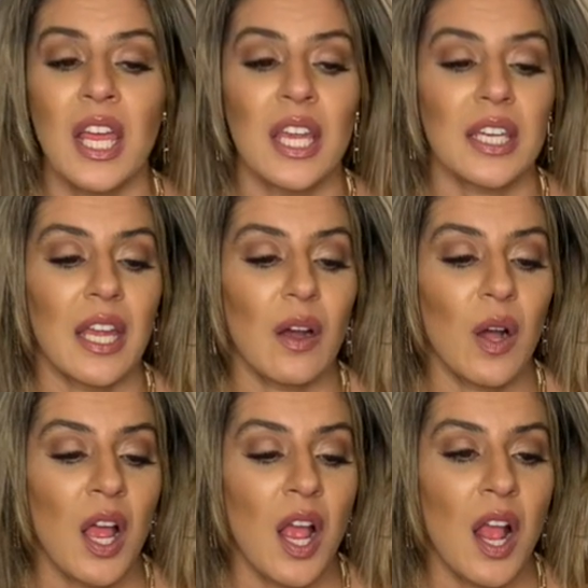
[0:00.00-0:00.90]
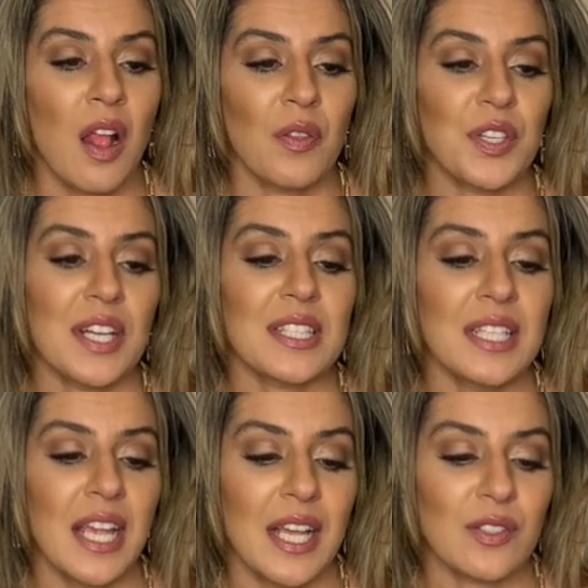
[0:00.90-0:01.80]
Now, the Dyson
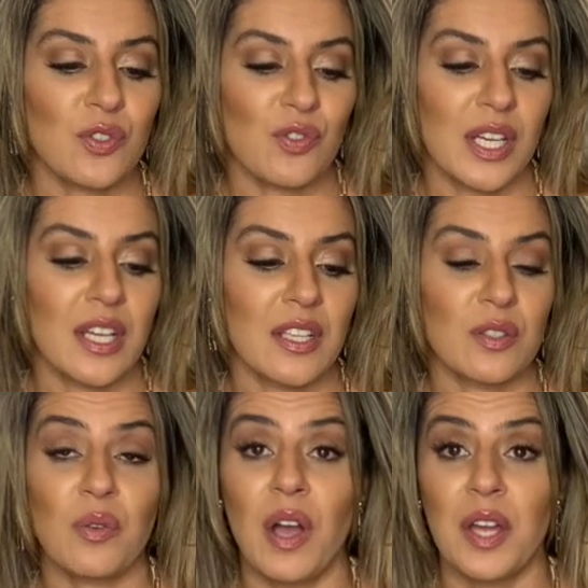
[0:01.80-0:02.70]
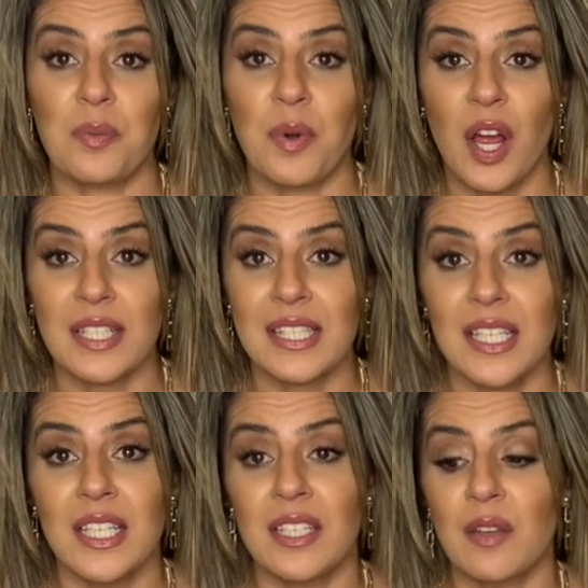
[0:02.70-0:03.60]
hair straightener is quite
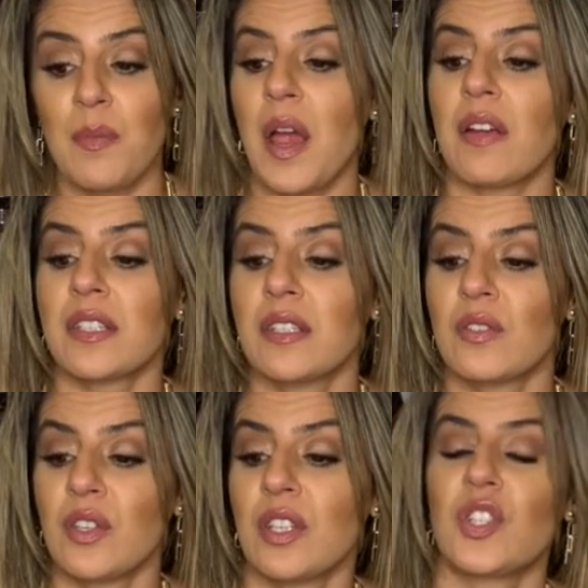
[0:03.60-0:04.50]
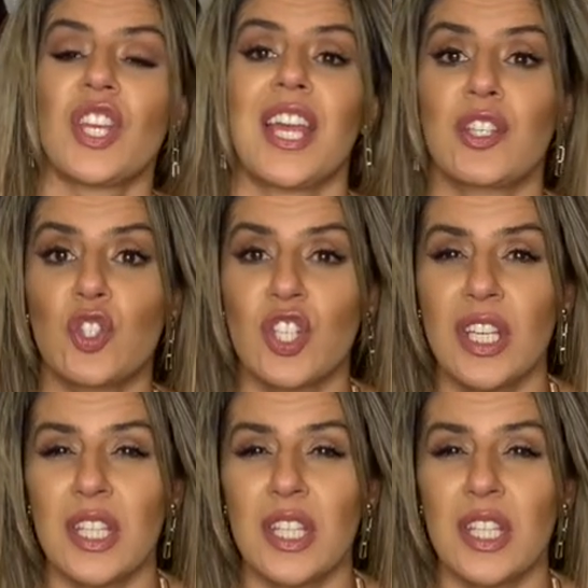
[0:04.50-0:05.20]
pricey in comparison to the GHD.